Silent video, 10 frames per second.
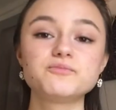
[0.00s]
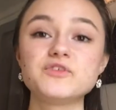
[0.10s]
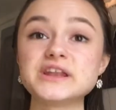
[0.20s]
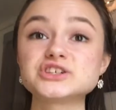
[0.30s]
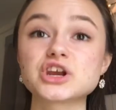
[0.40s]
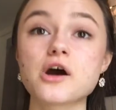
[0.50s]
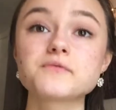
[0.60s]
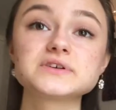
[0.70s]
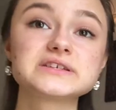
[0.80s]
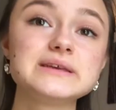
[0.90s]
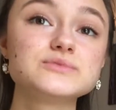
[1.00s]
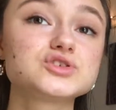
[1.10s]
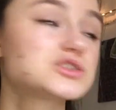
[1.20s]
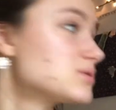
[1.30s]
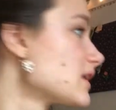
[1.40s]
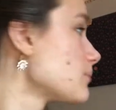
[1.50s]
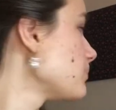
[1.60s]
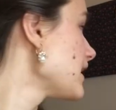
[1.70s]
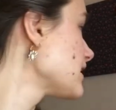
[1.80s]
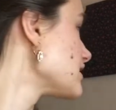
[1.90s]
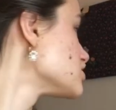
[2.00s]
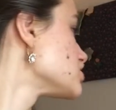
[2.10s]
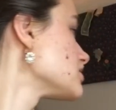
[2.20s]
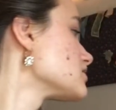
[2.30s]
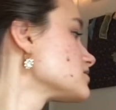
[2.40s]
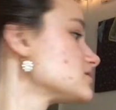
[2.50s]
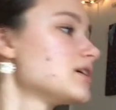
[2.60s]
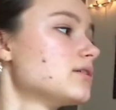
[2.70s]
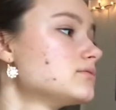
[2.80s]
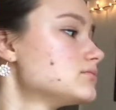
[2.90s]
finishing off your seams just with like pinking shears. So